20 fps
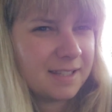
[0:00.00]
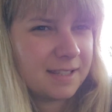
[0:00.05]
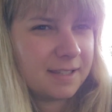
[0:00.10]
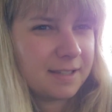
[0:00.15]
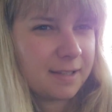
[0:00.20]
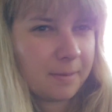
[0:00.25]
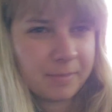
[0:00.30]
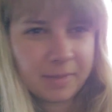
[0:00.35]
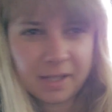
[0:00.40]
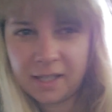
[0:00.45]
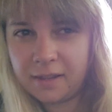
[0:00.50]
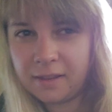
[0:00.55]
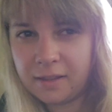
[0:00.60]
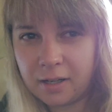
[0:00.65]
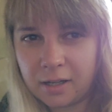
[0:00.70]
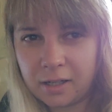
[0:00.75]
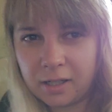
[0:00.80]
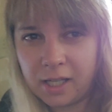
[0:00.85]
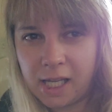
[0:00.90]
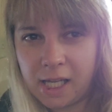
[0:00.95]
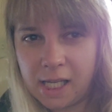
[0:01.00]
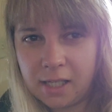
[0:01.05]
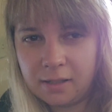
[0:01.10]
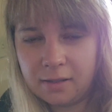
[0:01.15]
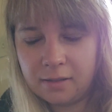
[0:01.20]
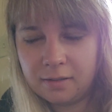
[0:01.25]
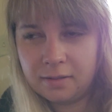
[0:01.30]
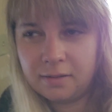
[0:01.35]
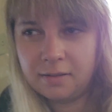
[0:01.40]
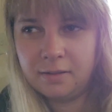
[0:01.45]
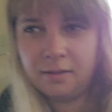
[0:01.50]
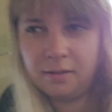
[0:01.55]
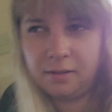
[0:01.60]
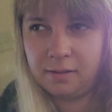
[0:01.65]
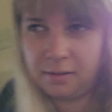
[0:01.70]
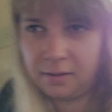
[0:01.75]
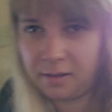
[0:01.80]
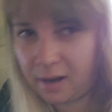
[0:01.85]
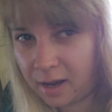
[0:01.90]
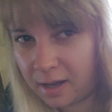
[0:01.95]
something 30.
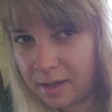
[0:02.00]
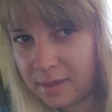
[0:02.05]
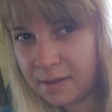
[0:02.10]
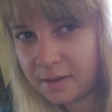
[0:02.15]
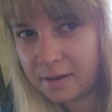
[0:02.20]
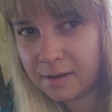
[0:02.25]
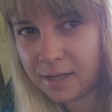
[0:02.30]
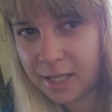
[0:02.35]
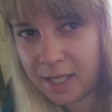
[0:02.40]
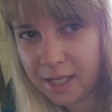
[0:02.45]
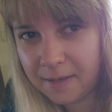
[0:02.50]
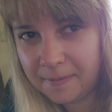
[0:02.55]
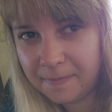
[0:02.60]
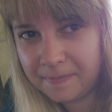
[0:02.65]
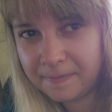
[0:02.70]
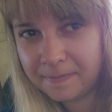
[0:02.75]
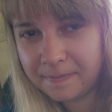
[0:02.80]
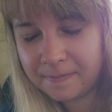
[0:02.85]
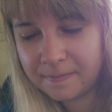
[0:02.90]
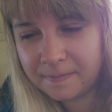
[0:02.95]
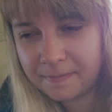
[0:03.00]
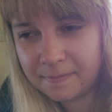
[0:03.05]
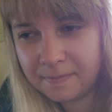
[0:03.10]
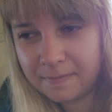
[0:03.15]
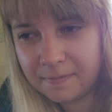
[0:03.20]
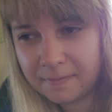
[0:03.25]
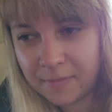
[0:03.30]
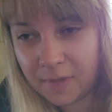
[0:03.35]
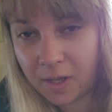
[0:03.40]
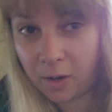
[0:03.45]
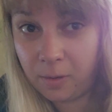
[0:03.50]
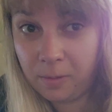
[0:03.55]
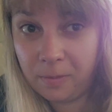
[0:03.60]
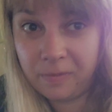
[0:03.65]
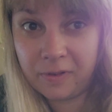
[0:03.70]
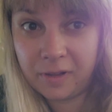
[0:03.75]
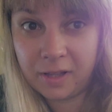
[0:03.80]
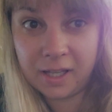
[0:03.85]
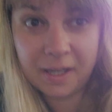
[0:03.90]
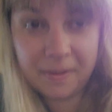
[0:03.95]
9.30?
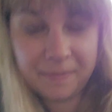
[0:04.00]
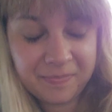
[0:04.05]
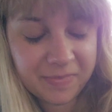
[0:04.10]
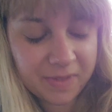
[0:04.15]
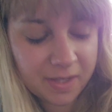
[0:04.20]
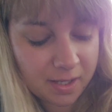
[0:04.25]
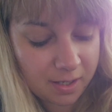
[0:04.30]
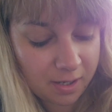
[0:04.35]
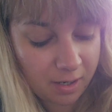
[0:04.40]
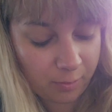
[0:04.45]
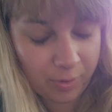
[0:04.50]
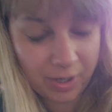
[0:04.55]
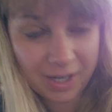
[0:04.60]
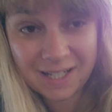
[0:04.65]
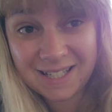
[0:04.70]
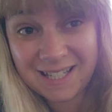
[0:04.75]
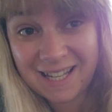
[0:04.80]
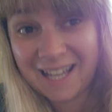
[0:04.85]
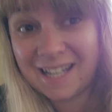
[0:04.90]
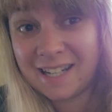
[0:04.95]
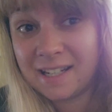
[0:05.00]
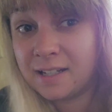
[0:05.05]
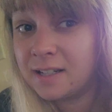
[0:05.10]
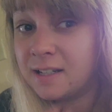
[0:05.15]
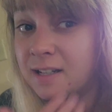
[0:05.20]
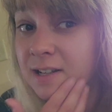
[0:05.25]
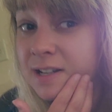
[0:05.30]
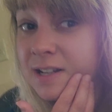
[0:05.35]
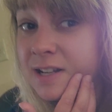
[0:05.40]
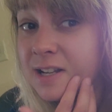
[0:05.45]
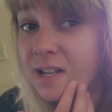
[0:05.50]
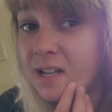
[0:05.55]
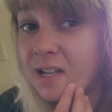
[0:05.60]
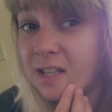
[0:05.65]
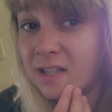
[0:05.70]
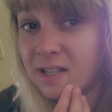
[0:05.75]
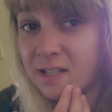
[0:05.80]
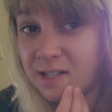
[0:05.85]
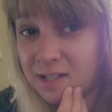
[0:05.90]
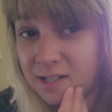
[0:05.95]
Hopefully. I work at 10.
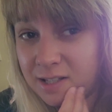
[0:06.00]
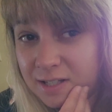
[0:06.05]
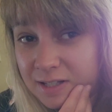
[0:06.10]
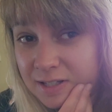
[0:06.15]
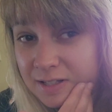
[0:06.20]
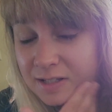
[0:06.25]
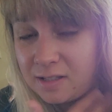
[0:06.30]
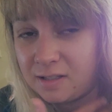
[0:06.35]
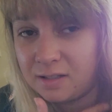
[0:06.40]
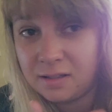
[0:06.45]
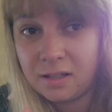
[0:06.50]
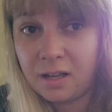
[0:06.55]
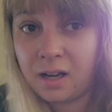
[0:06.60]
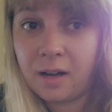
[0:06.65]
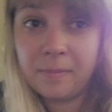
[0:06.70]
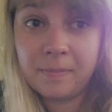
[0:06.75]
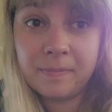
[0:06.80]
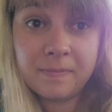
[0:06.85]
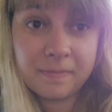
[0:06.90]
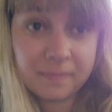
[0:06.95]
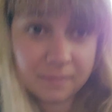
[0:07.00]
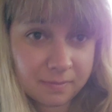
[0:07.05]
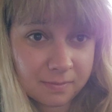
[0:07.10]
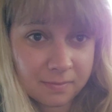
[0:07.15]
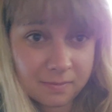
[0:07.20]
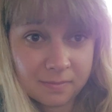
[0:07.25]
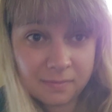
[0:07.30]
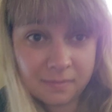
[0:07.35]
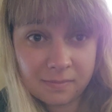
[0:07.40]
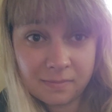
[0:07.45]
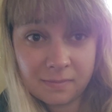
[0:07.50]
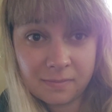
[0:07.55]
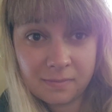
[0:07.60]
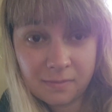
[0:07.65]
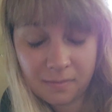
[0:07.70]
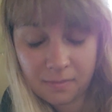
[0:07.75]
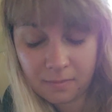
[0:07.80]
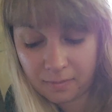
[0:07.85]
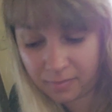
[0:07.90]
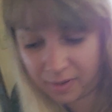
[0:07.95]
This is dumb.
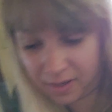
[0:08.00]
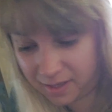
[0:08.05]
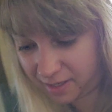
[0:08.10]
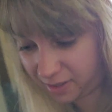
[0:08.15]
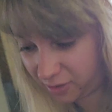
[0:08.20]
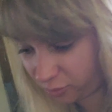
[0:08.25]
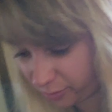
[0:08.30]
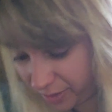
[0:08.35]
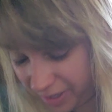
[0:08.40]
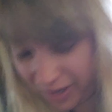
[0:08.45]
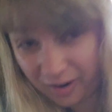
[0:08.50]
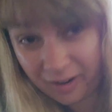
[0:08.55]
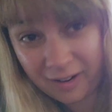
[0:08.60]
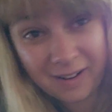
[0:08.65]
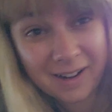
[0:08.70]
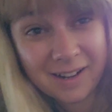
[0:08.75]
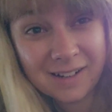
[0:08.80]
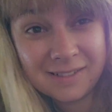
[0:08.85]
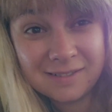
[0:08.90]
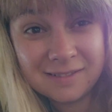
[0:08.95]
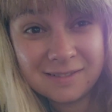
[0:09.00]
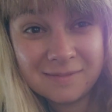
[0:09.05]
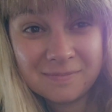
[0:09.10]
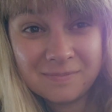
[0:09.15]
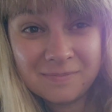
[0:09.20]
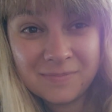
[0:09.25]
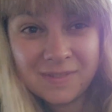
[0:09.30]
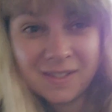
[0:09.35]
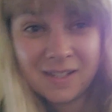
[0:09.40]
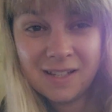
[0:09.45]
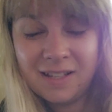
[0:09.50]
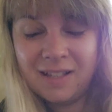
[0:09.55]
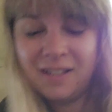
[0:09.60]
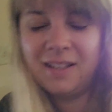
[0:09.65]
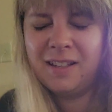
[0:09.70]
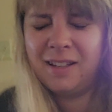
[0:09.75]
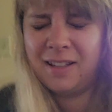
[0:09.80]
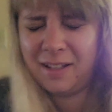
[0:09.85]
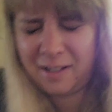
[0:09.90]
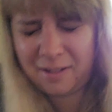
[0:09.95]
But here we are.
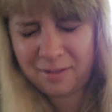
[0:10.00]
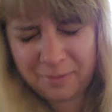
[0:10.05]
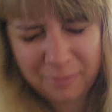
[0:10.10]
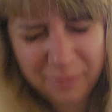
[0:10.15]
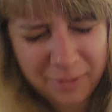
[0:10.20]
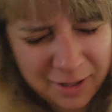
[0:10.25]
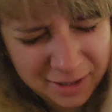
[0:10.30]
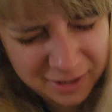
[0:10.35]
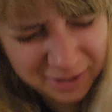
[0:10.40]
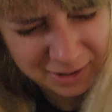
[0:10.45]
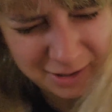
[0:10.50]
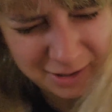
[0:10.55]
I don't want to